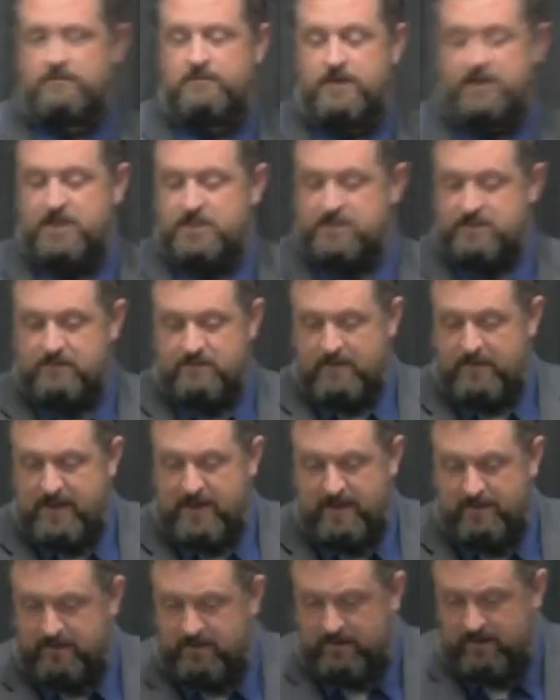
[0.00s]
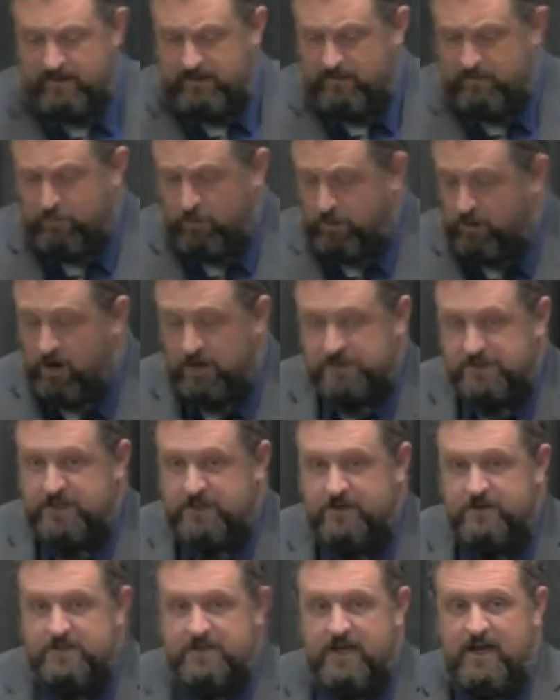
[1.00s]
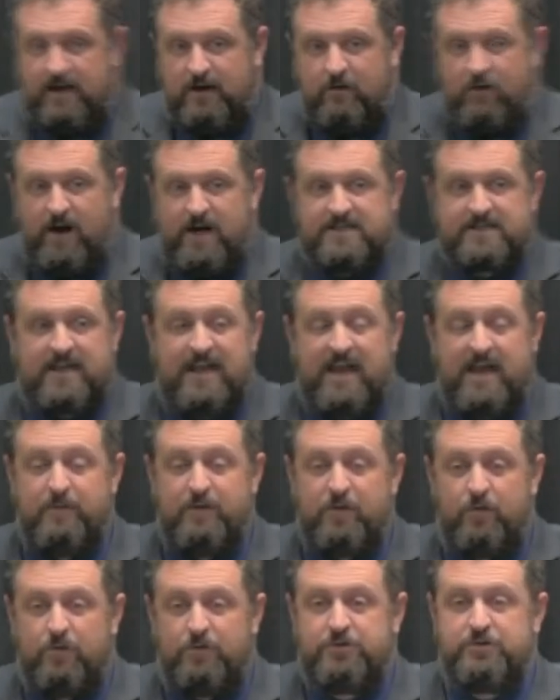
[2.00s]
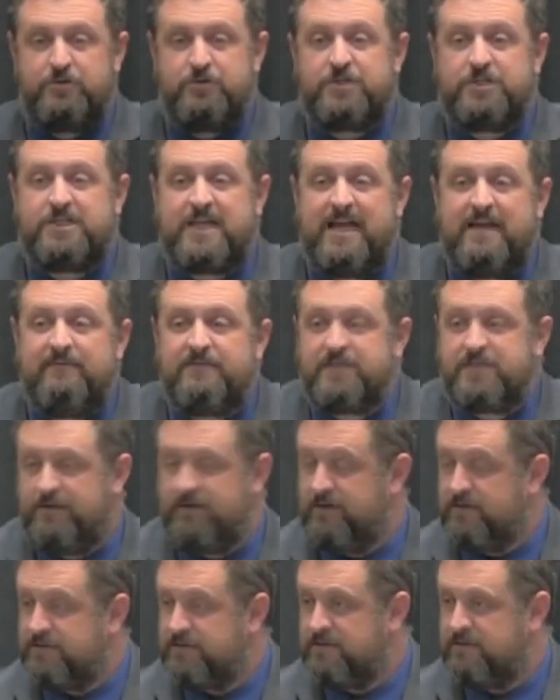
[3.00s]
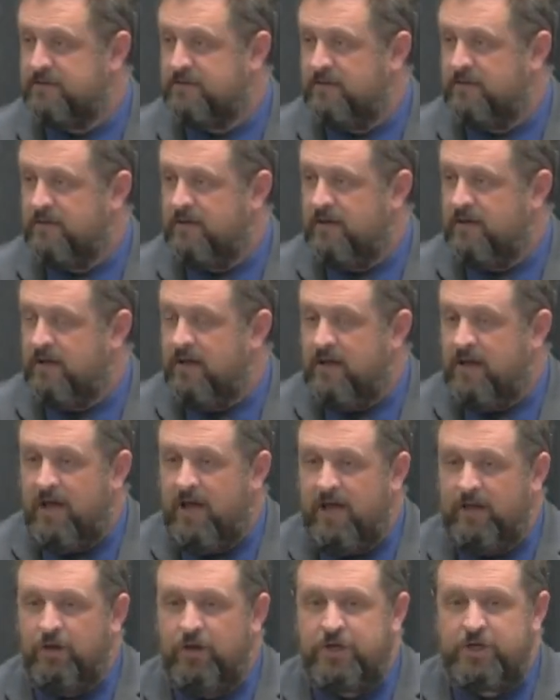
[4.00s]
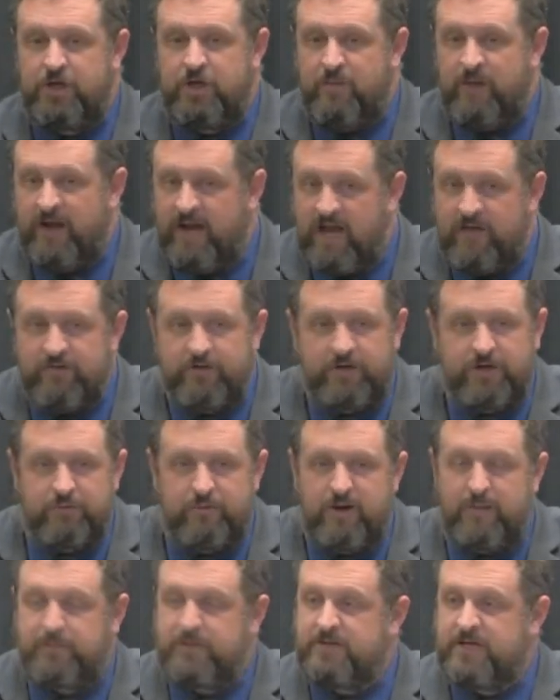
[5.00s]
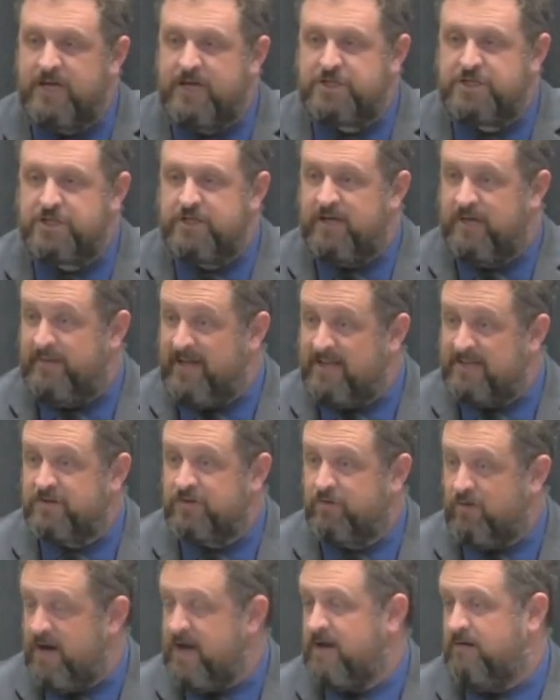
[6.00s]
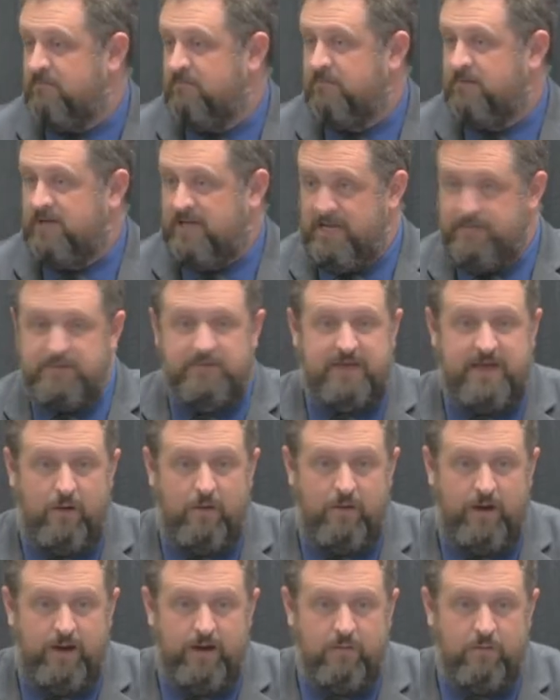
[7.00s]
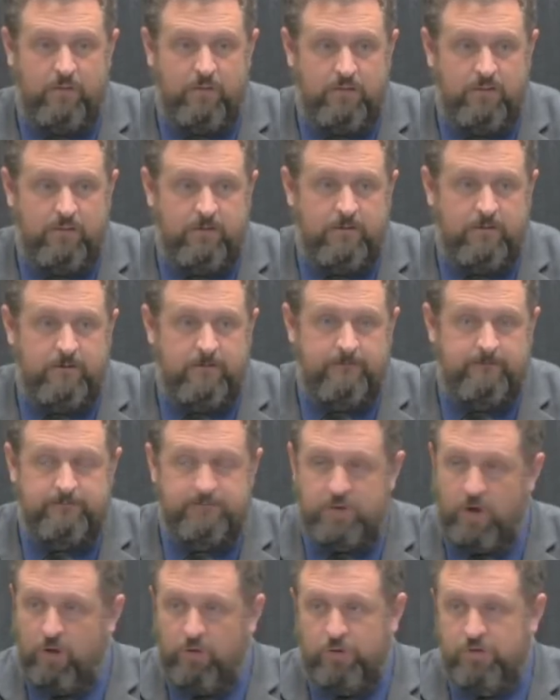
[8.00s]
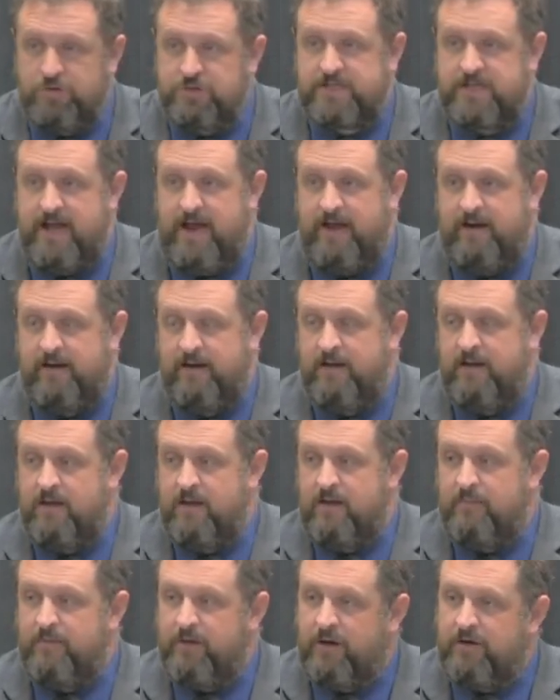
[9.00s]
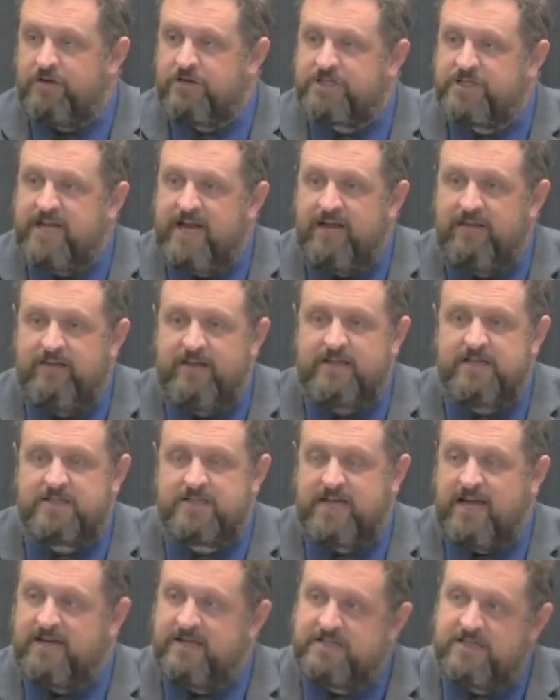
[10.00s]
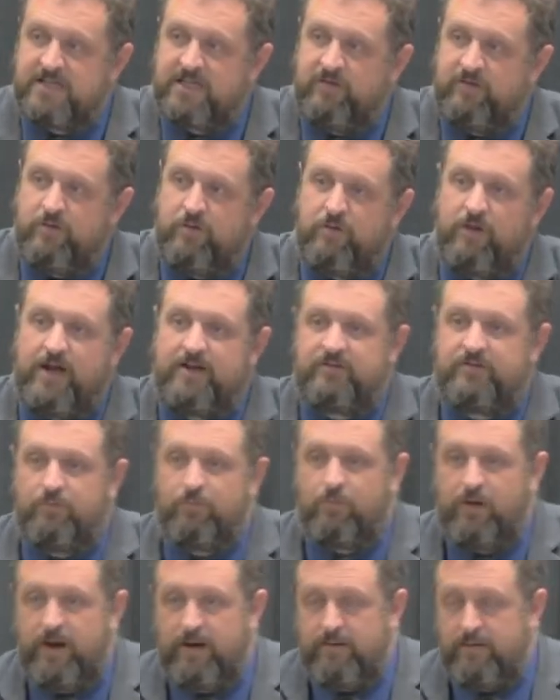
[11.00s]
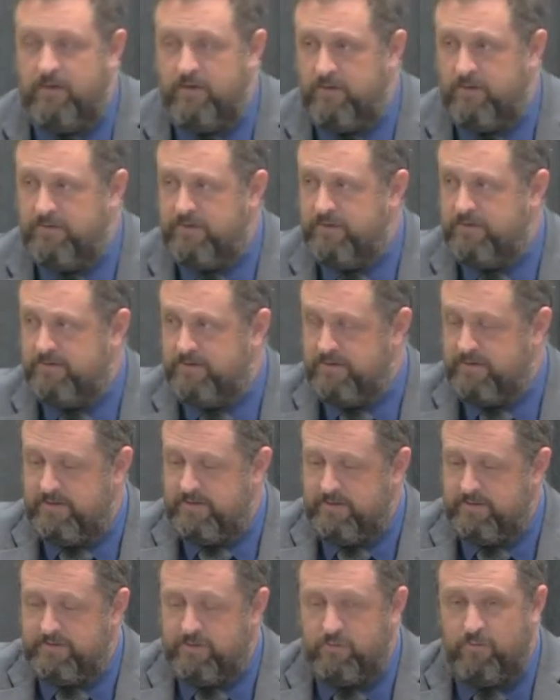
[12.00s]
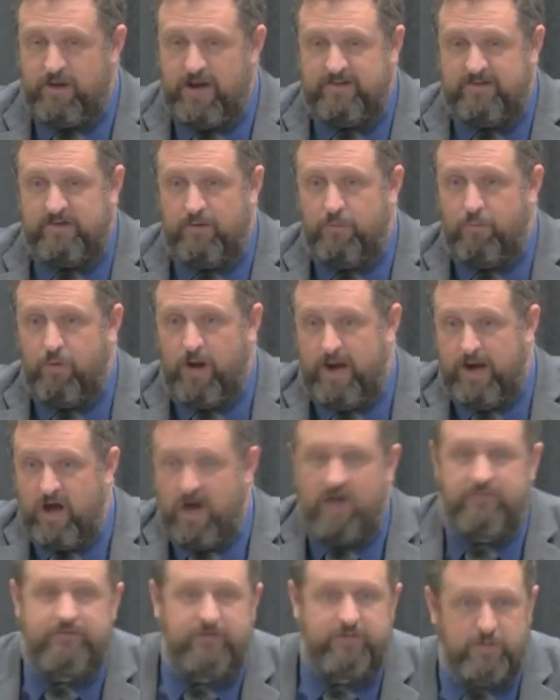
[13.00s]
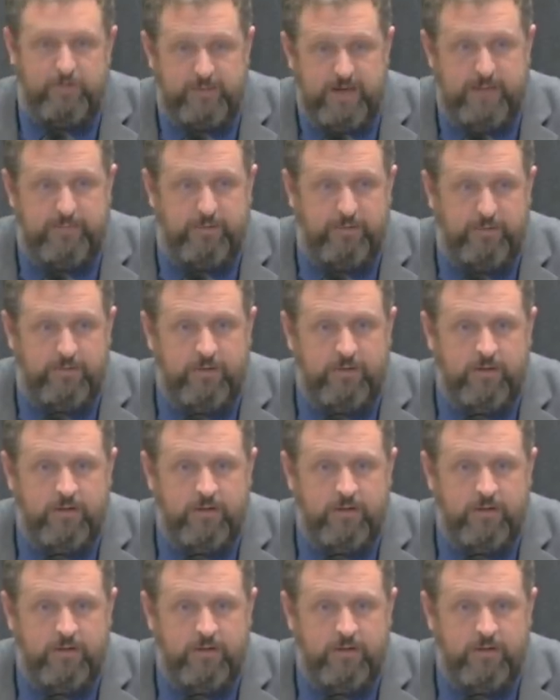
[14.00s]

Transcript: Because and that and we're all sinners, and Christ came into the world to save sinners. And look, you might have a good reputation, and that's great. Keep it that way. Don't lose that. But understand this: that doesn't give you right to write, uh, the, the, the, the right to write off other people.